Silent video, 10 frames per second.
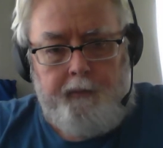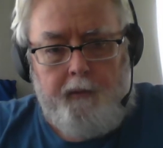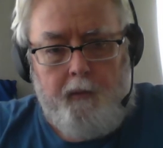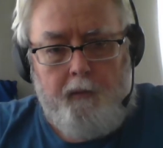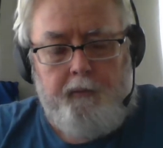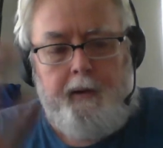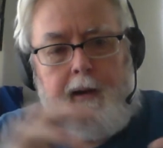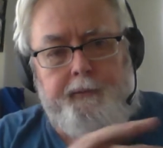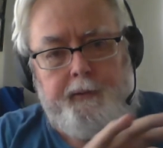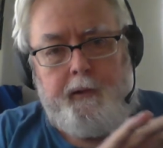the Earth
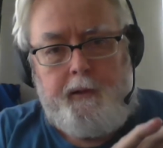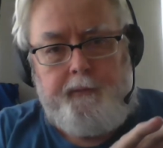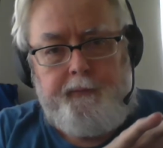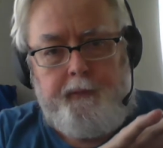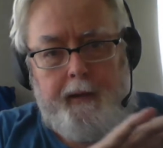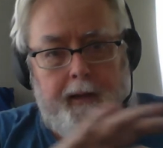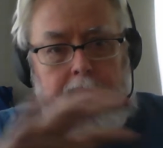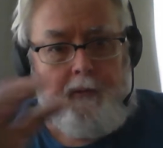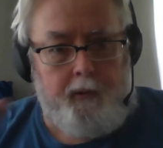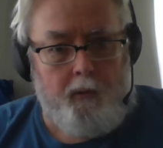as it is in
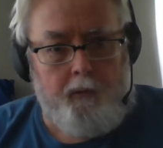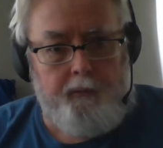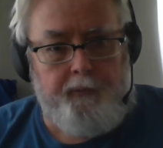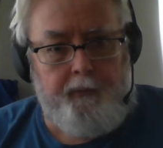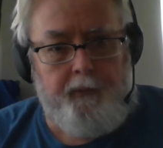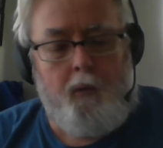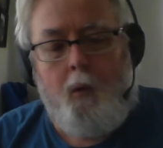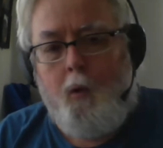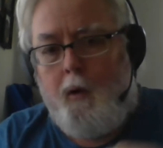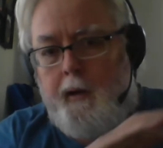the Earth
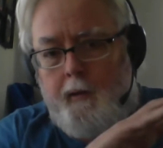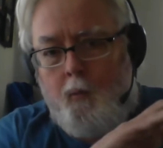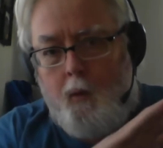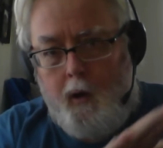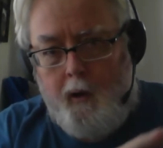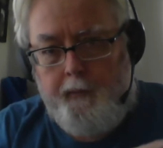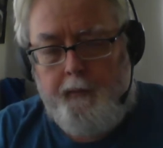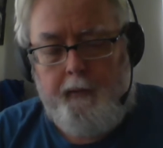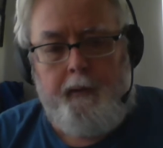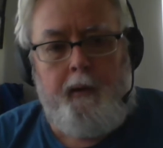or in
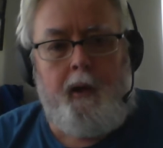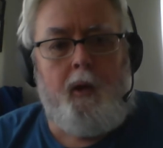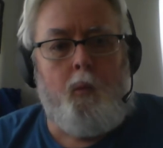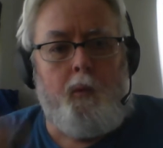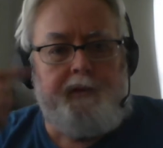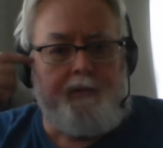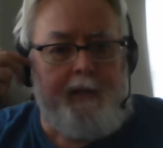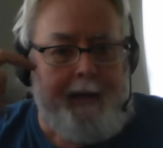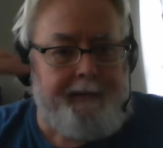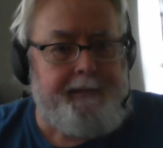water. We just
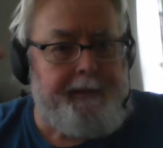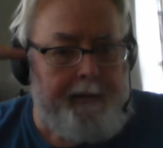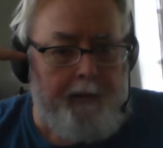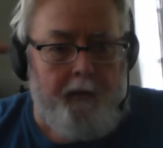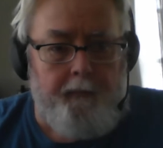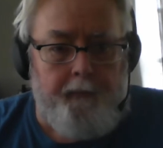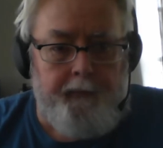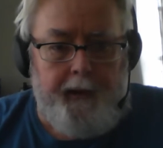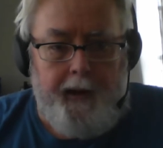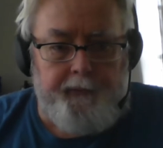can't see them.
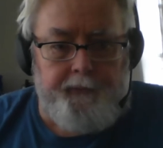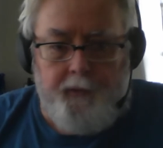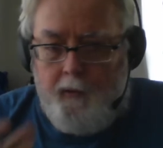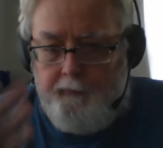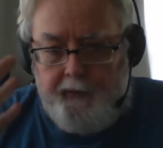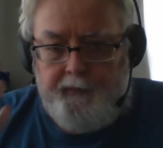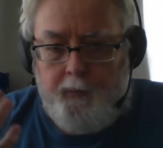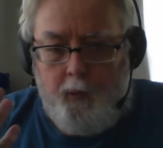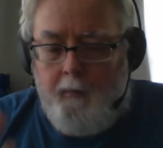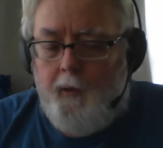Gases are
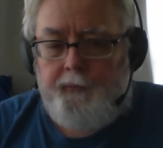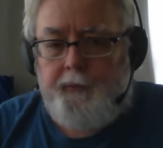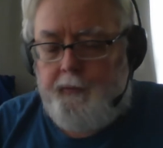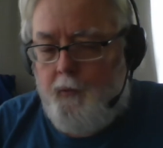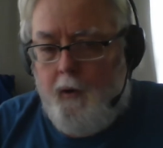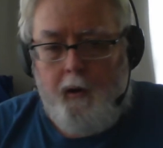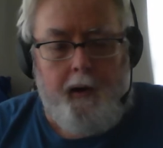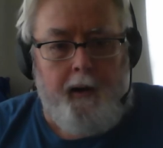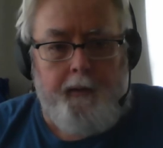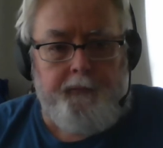invisible mostly to our
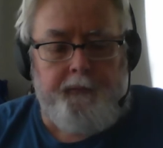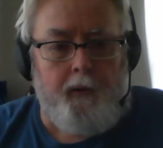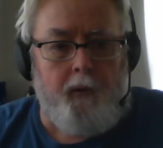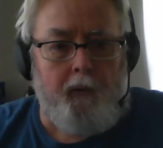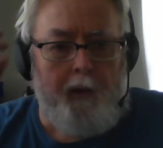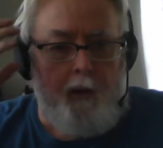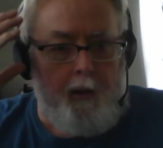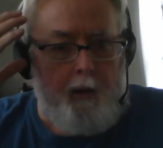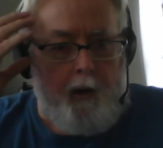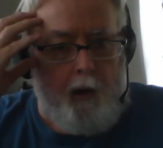eyes, so
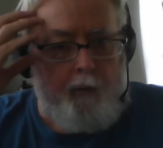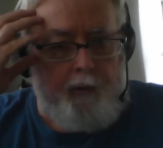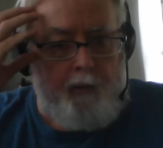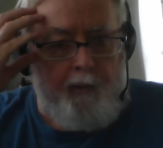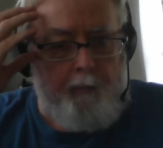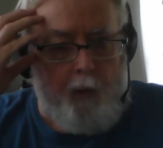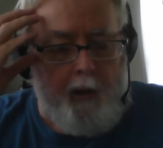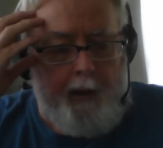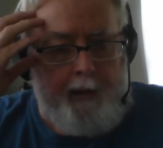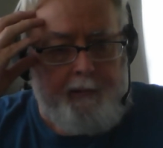our human
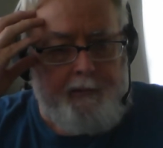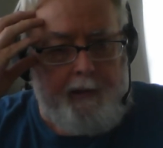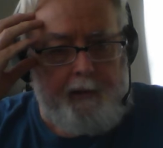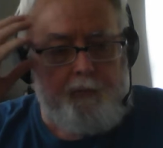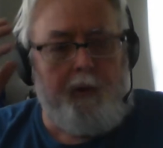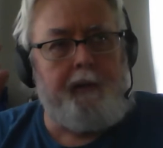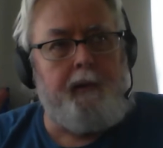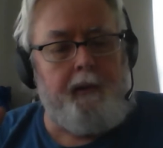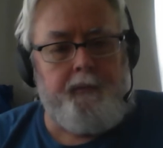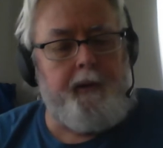brains get tricked
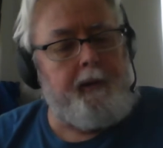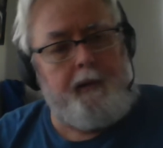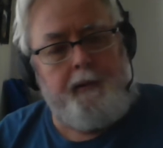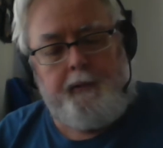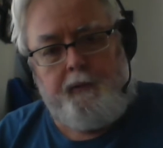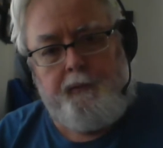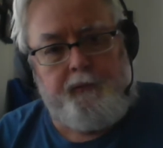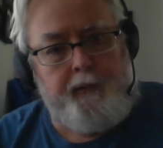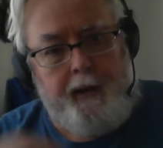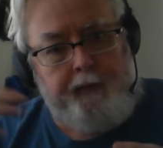into thinking that there's
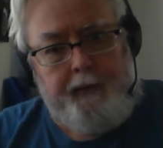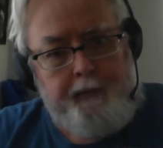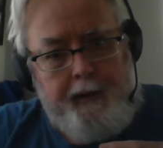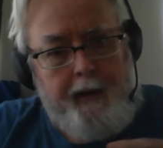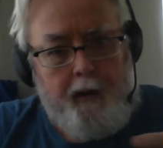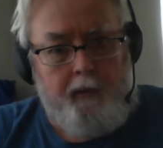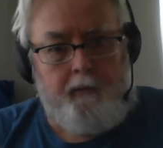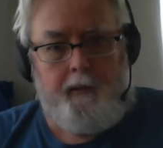nothing there.